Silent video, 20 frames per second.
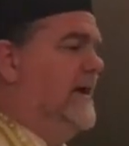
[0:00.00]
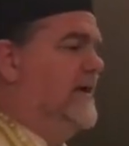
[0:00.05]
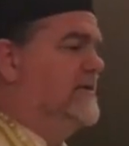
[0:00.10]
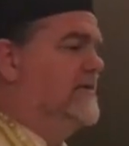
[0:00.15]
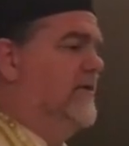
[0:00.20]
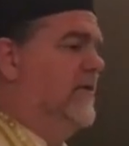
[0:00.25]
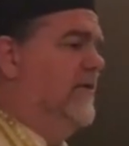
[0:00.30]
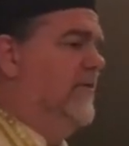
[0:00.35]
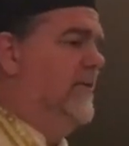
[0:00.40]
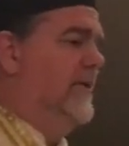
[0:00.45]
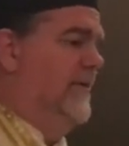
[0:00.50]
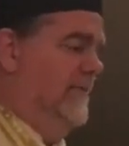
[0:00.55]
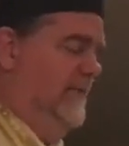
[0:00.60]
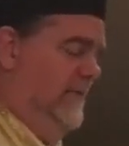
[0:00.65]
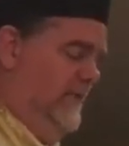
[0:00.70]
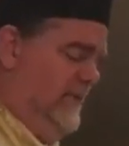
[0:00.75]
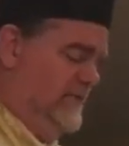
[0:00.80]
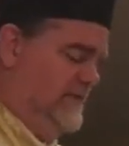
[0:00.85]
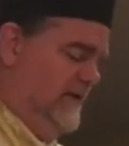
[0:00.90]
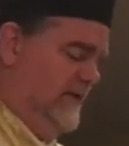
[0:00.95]
So
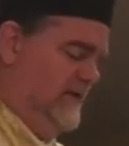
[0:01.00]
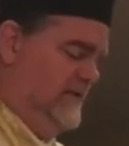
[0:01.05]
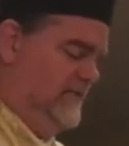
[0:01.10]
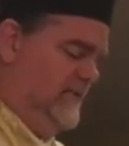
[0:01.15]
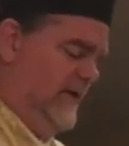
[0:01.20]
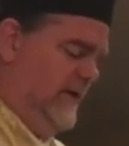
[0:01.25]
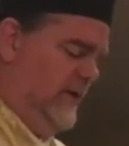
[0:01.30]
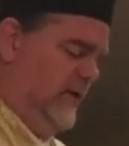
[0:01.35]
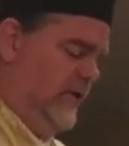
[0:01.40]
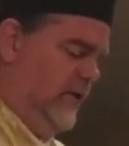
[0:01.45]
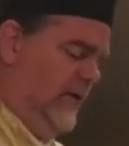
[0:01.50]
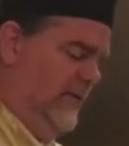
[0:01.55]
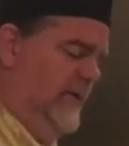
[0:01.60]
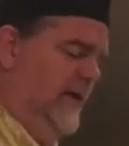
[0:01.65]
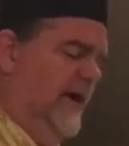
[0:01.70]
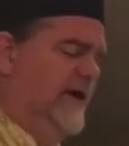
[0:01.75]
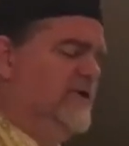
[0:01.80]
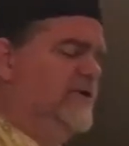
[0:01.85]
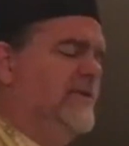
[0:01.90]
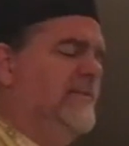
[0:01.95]
which they sprinkled over
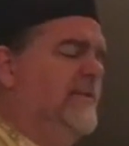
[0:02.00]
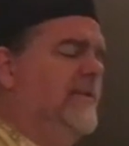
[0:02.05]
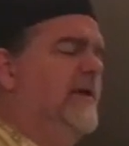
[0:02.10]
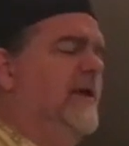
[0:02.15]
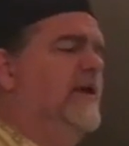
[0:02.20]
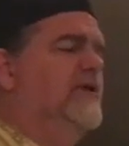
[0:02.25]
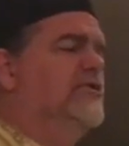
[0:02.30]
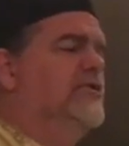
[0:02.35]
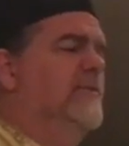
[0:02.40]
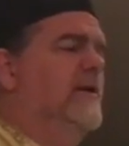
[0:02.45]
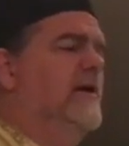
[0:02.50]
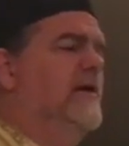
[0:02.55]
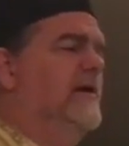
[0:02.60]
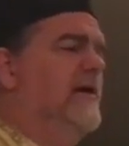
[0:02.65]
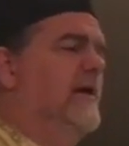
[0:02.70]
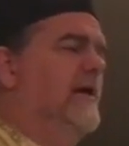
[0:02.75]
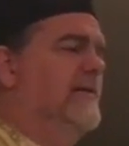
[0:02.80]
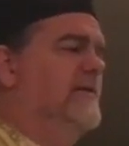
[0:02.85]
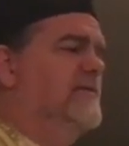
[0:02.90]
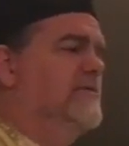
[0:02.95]
with hyssop, and I shall be
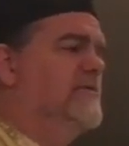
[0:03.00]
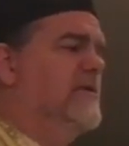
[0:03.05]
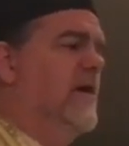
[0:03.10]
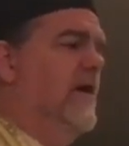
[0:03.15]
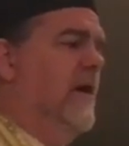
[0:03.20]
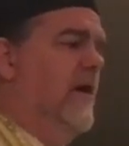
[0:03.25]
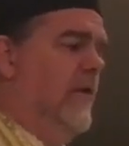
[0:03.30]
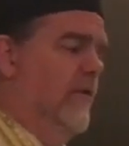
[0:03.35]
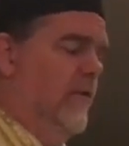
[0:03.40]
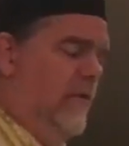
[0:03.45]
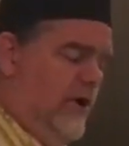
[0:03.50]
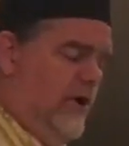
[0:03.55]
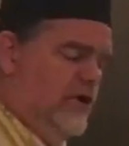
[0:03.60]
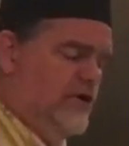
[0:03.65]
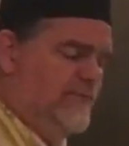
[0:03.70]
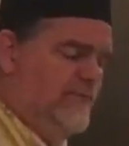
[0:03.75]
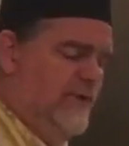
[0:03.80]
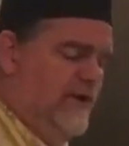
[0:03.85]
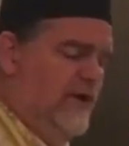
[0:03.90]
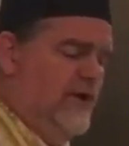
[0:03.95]
cleansed.
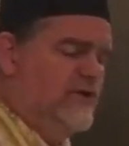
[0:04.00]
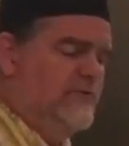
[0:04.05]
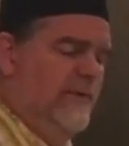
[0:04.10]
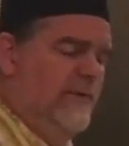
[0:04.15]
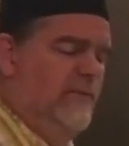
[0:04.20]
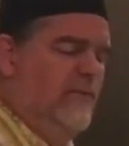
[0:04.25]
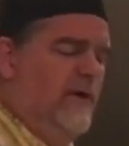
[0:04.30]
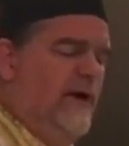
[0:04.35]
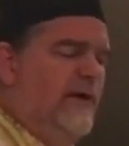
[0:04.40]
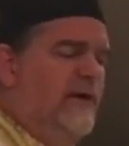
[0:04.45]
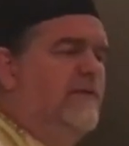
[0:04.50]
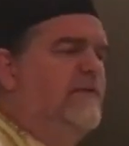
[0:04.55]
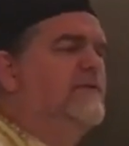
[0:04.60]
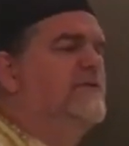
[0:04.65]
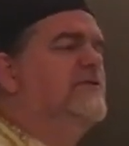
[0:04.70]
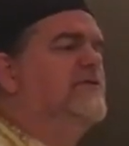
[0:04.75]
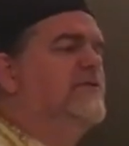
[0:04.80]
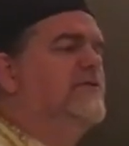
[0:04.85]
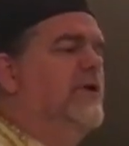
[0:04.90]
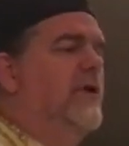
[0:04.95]
Washed me, they shall be whiter
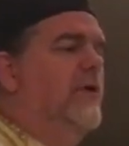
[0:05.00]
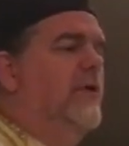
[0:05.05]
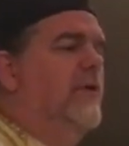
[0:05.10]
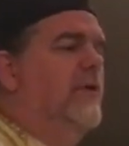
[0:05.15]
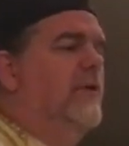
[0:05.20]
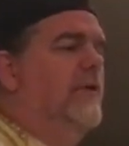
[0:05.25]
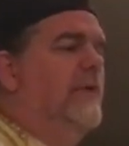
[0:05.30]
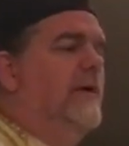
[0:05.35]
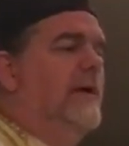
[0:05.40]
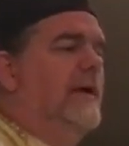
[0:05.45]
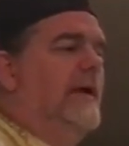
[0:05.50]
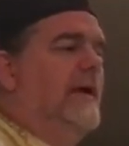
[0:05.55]
than snow.